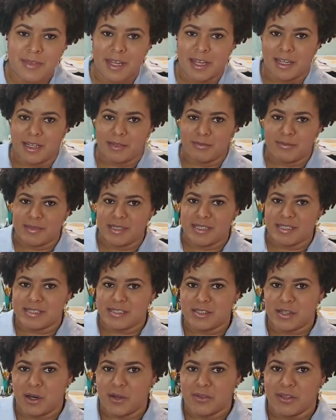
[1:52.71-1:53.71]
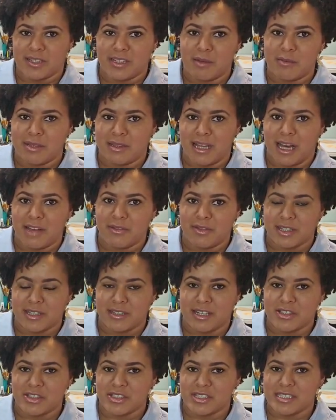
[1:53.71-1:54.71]
It's called the Come Alive
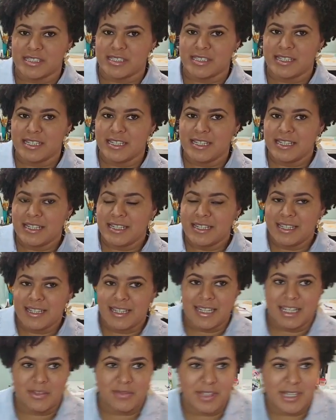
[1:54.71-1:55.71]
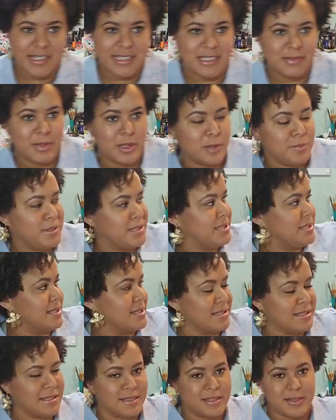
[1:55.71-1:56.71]
collection, and I've got some other
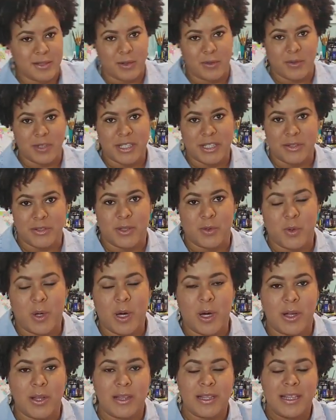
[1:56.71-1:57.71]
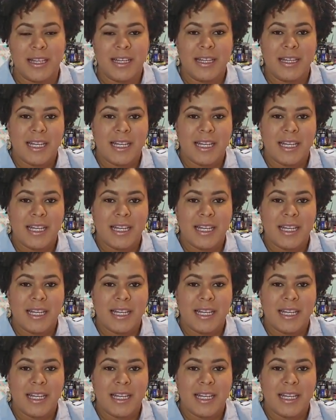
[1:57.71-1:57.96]
pieces over here on the wall.